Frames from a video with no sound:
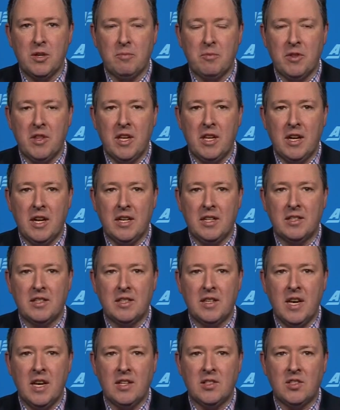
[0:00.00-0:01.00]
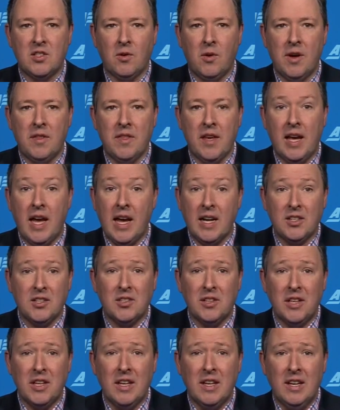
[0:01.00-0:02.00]
with the United States. So I think
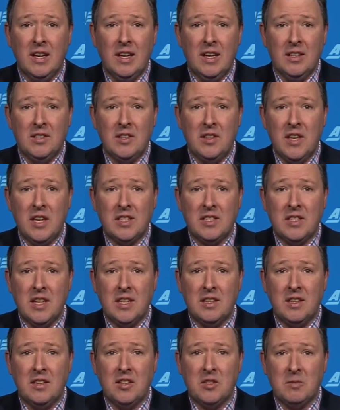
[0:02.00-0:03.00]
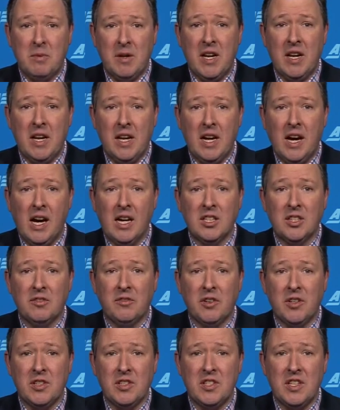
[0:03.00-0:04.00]
actually, to the extent that there's been any
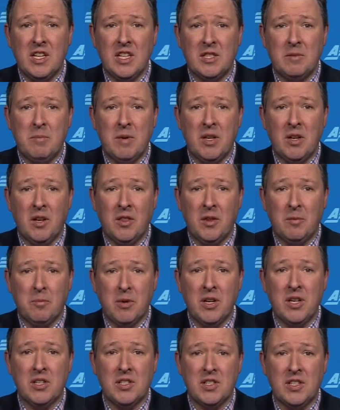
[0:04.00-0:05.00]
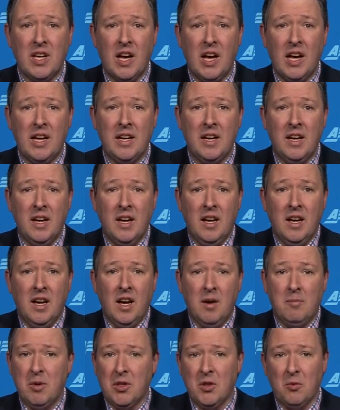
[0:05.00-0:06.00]
controversy, it's been on the British side.
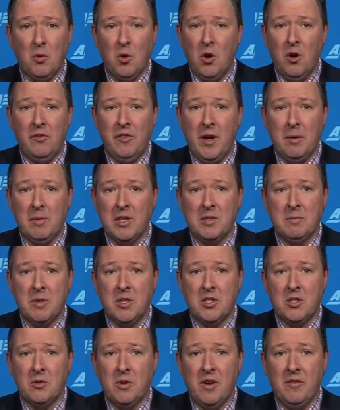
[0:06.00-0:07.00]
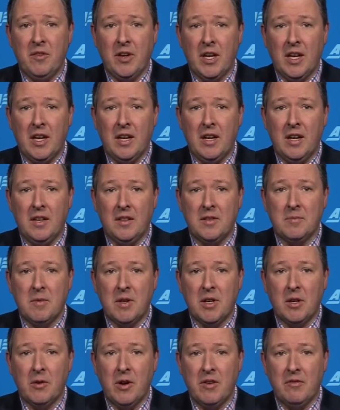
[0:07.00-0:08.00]
But the royal family has been terrific, and it's been
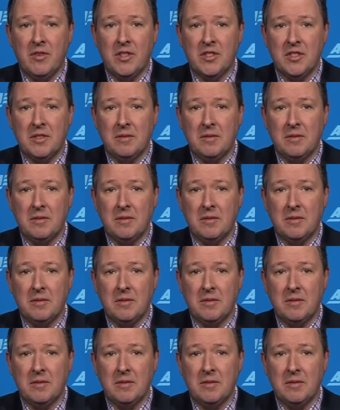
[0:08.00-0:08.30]
a great visit.